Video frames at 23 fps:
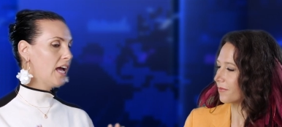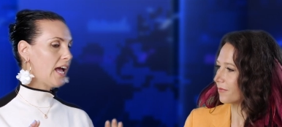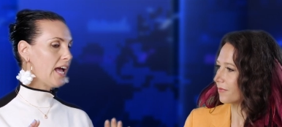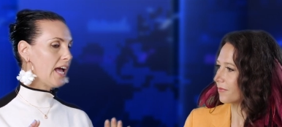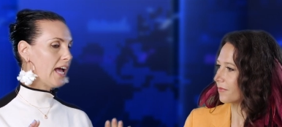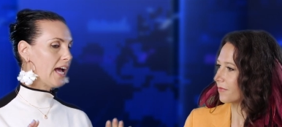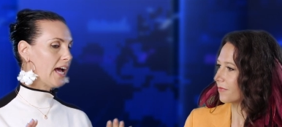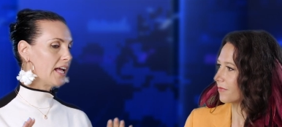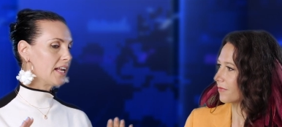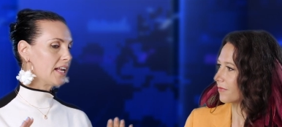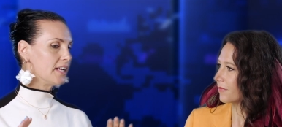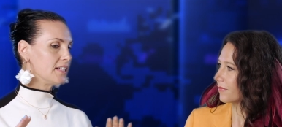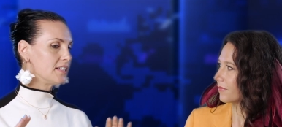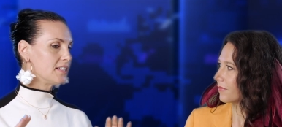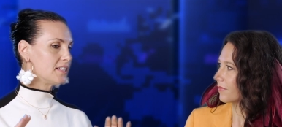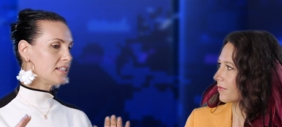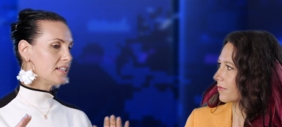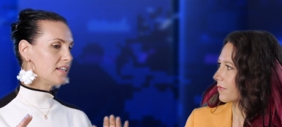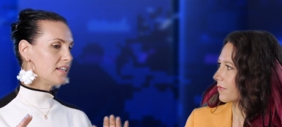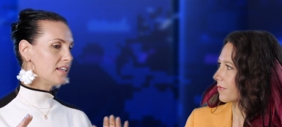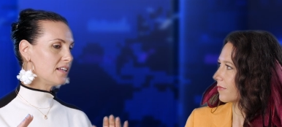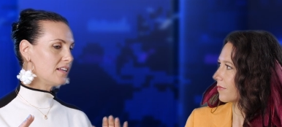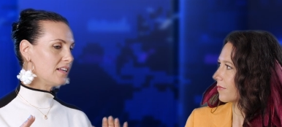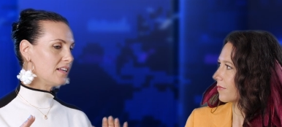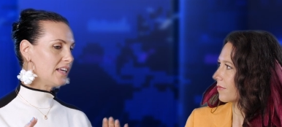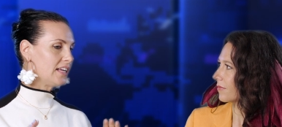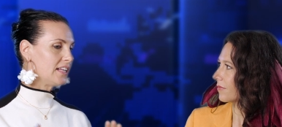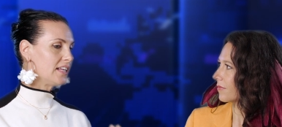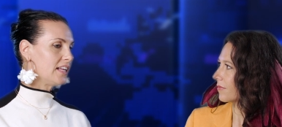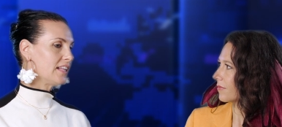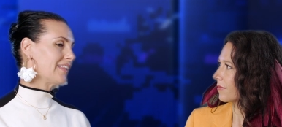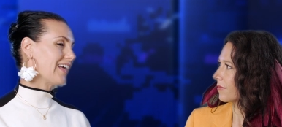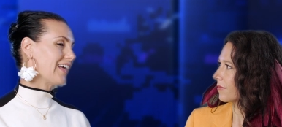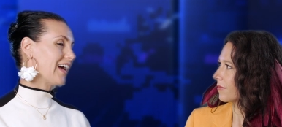Speaker 1: And
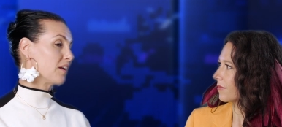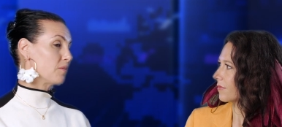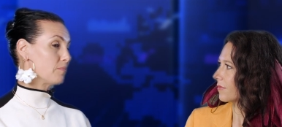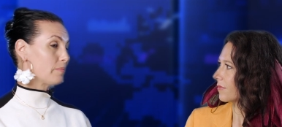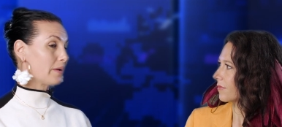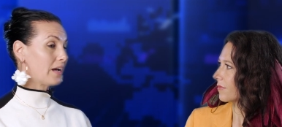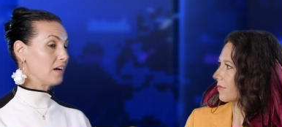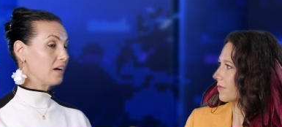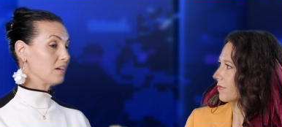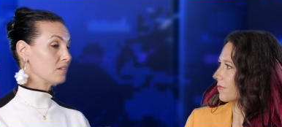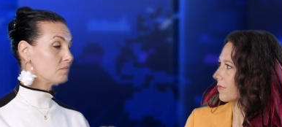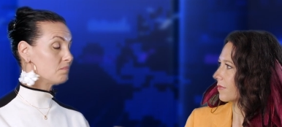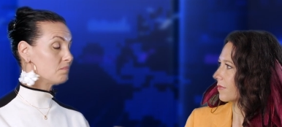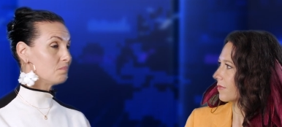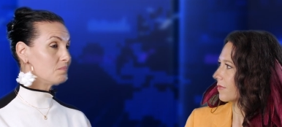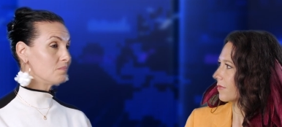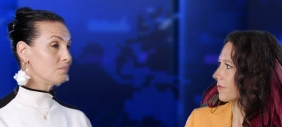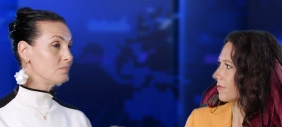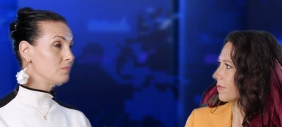eating that about